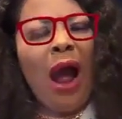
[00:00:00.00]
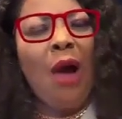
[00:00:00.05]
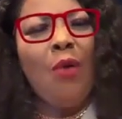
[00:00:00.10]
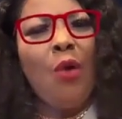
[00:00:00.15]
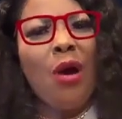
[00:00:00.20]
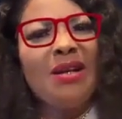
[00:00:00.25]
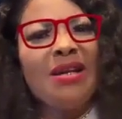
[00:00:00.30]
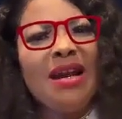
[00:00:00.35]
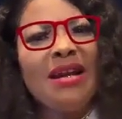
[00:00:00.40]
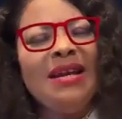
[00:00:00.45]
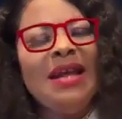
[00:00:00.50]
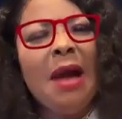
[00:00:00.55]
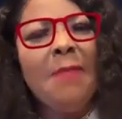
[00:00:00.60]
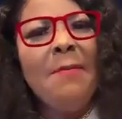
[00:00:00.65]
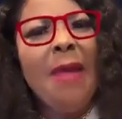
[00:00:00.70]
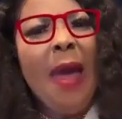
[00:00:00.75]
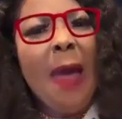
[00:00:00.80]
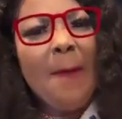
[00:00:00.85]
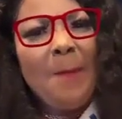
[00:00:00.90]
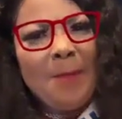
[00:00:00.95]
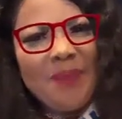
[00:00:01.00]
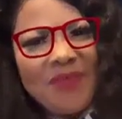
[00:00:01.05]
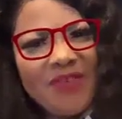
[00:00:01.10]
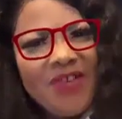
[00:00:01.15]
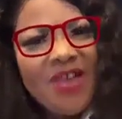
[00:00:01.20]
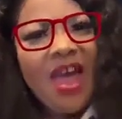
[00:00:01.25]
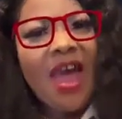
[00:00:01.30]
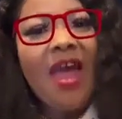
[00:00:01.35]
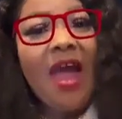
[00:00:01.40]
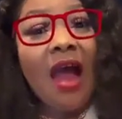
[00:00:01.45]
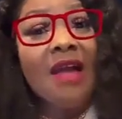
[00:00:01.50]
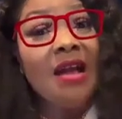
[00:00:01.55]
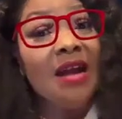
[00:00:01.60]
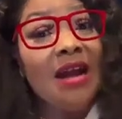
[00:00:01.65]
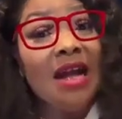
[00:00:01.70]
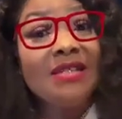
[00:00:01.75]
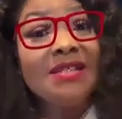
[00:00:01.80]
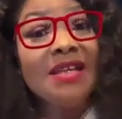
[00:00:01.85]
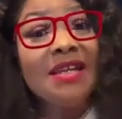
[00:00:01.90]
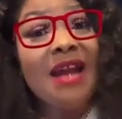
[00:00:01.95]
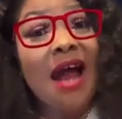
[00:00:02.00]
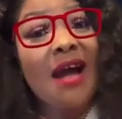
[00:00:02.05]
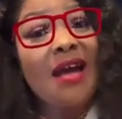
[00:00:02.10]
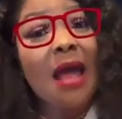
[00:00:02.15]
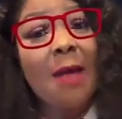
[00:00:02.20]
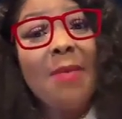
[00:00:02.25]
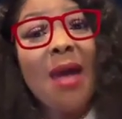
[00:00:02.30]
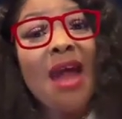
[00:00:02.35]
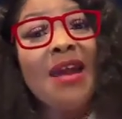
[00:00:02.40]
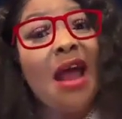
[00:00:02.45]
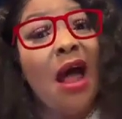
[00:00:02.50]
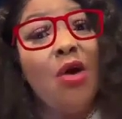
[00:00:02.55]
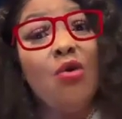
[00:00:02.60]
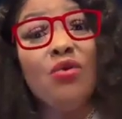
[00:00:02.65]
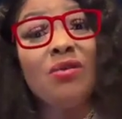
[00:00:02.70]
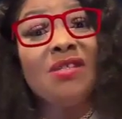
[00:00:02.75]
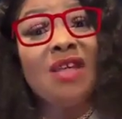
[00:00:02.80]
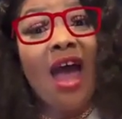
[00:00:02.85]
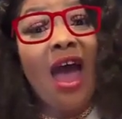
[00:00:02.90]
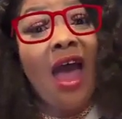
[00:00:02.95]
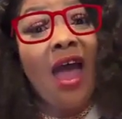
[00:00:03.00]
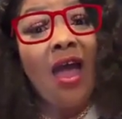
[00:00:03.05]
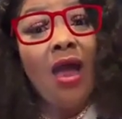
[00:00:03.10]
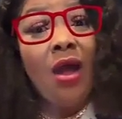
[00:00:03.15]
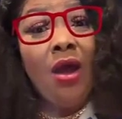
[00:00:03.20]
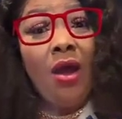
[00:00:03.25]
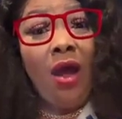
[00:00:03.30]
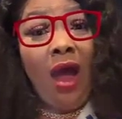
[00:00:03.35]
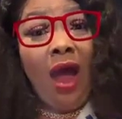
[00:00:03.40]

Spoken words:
I will deny me pie. And then Natina kebe na unse.